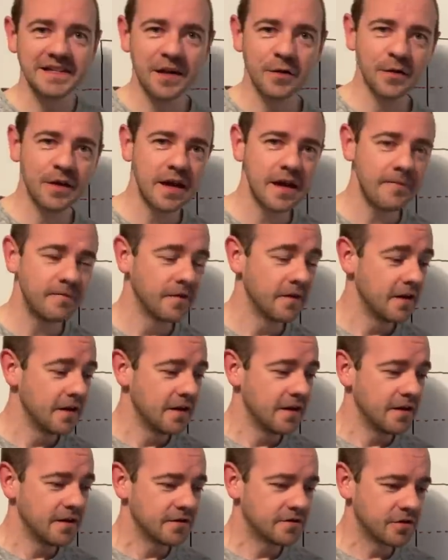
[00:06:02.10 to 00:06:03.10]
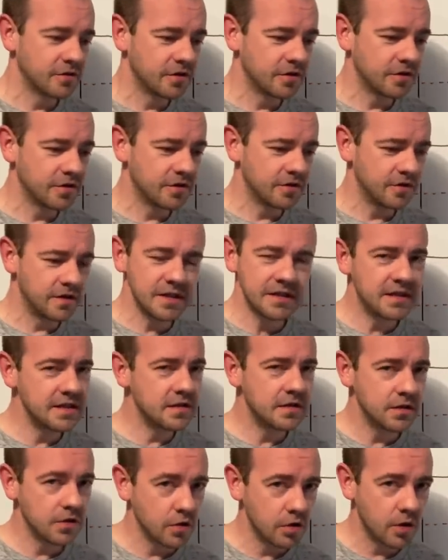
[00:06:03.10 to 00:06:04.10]
out there. So this
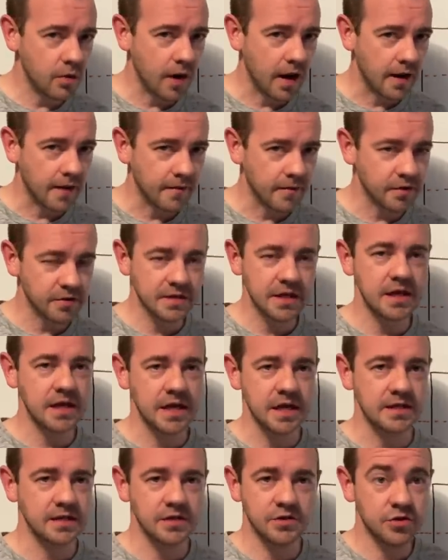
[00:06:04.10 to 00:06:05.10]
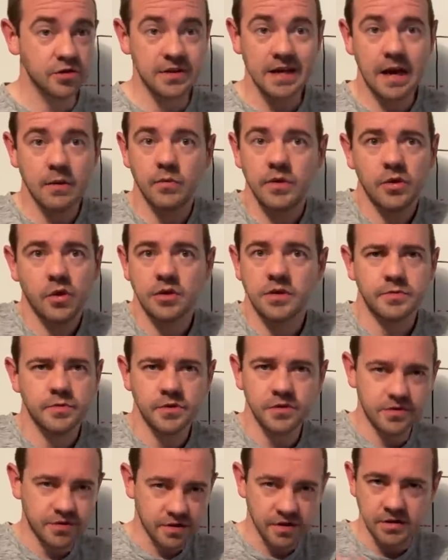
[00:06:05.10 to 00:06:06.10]
isn't the only way. I'm not saying it is. It's just I'm with
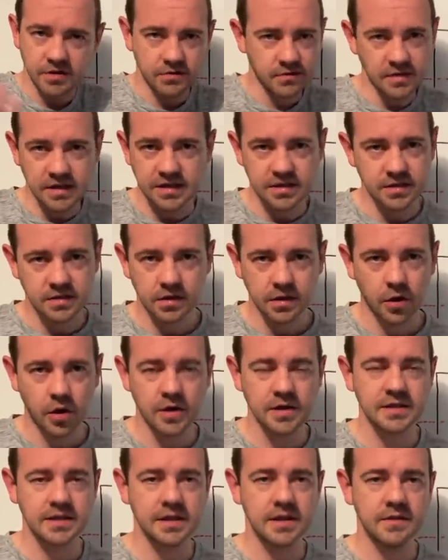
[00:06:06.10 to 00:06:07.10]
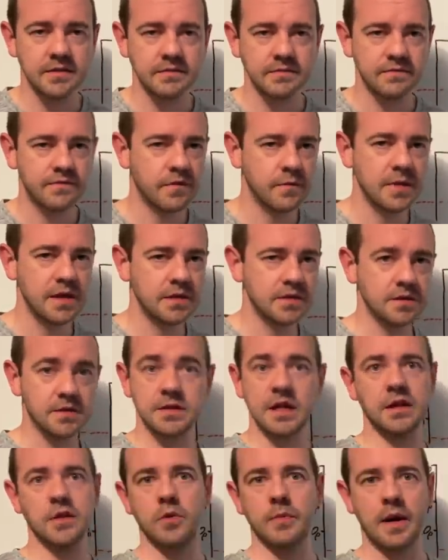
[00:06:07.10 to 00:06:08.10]
Octopus and it's a lot easier for me to
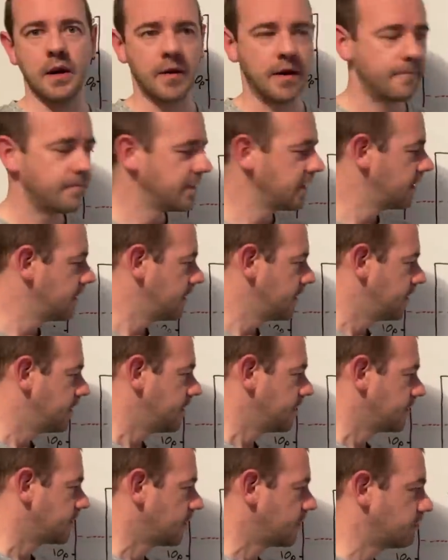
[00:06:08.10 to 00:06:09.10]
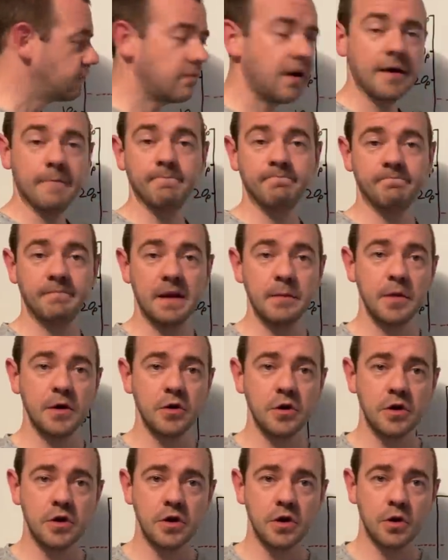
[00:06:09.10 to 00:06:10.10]
tell you about it. So right, let me
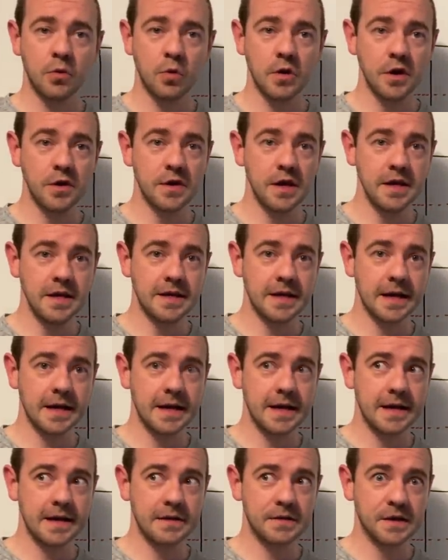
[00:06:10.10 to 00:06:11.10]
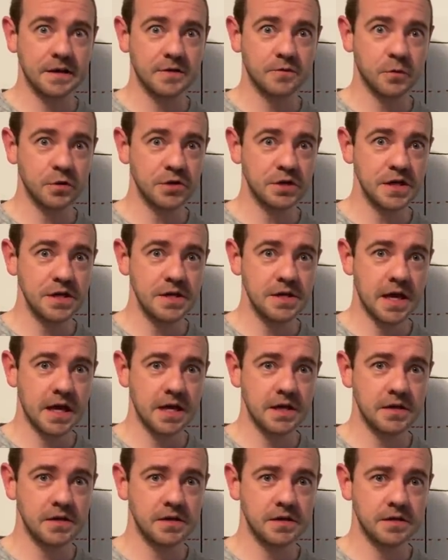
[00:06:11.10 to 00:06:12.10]
know what you think. Uh, thanks for watching
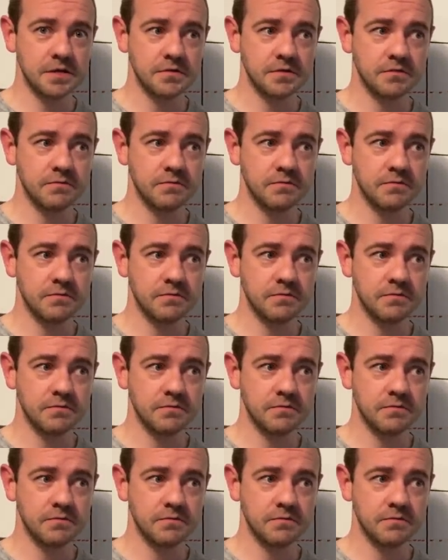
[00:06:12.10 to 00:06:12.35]
and